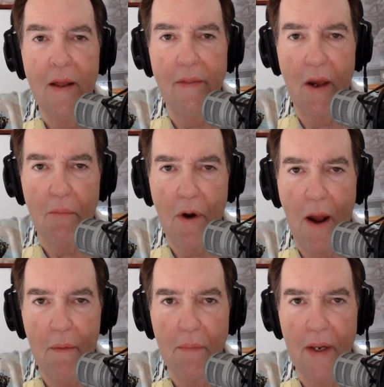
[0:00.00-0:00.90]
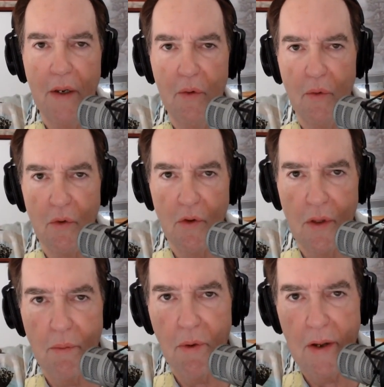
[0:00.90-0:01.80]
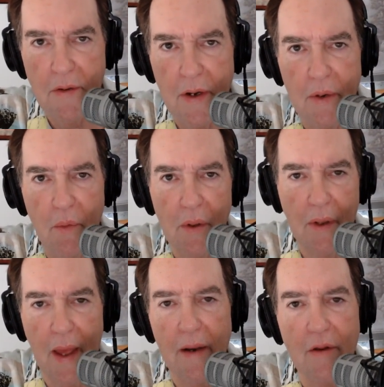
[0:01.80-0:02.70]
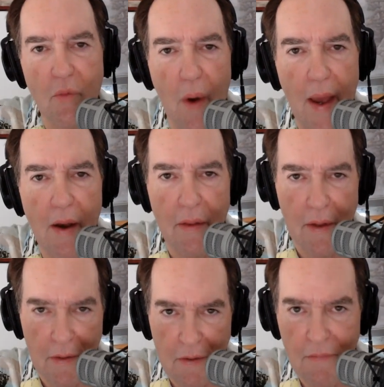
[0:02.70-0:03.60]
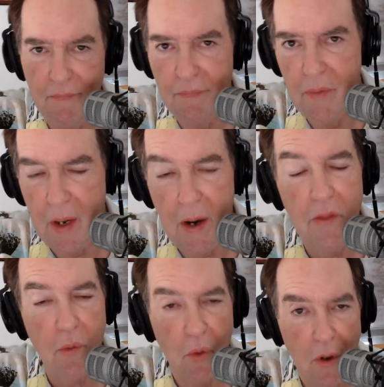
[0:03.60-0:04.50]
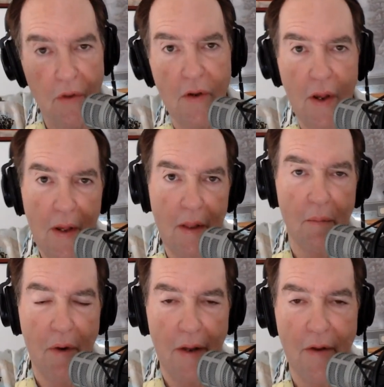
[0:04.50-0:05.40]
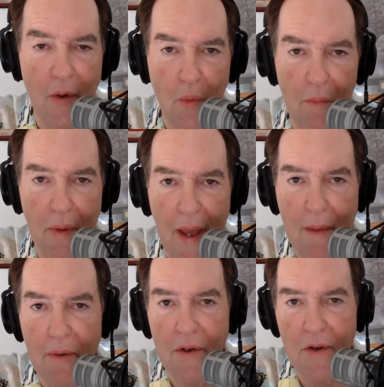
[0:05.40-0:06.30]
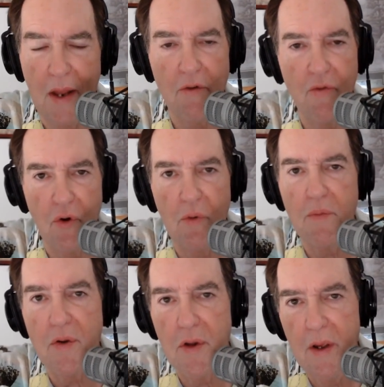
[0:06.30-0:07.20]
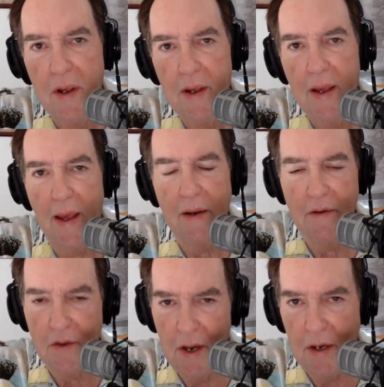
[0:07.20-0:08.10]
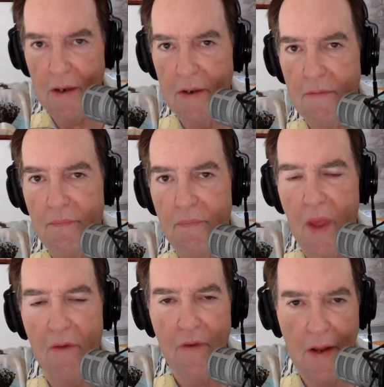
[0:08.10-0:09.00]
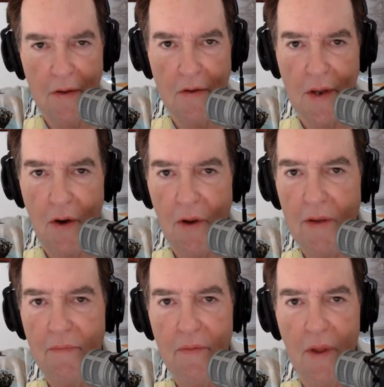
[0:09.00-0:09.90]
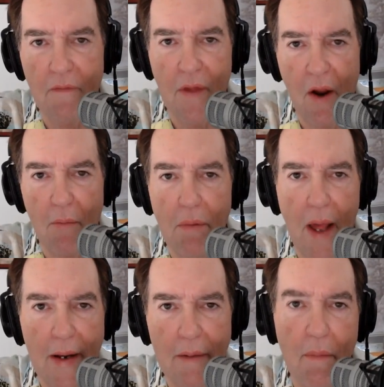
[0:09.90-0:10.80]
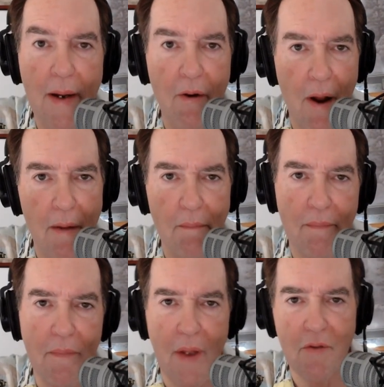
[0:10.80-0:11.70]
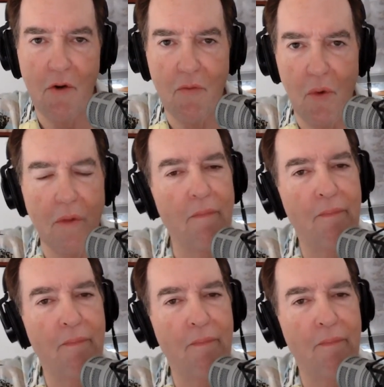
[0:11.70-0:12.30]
they'll probably lose and the president will get his way on this. In other words, the president will be able to send troops into cities, if necessary, if they are blighted by crime and so forth.